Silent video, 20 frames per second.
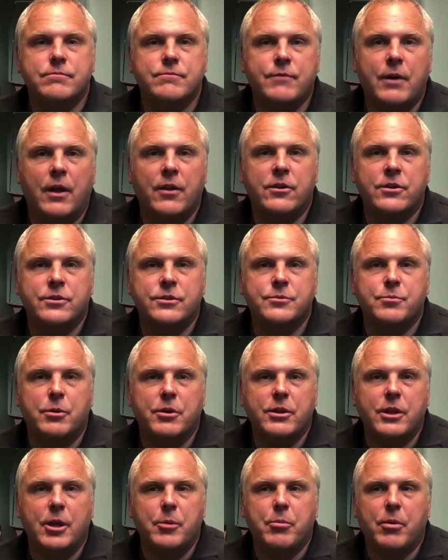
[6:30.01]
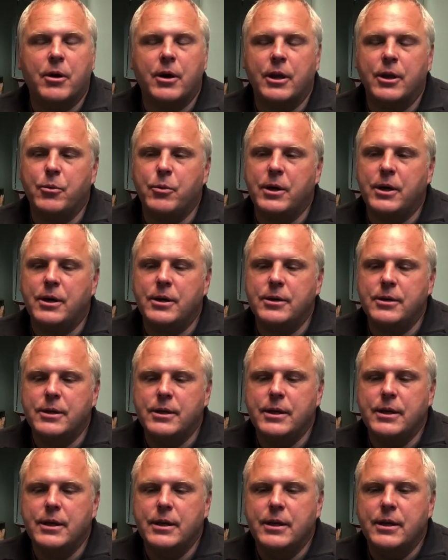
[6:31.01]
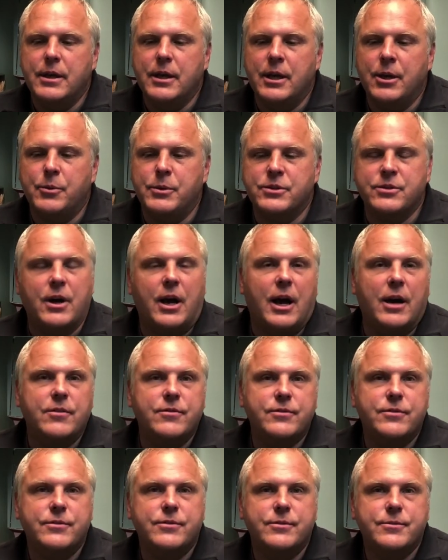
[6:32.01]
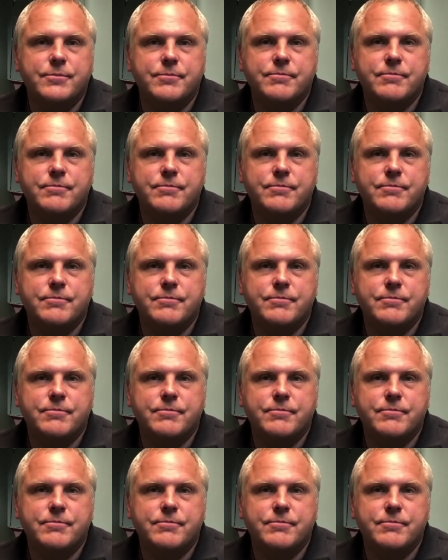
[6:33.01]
father's birthday party, well, it was off.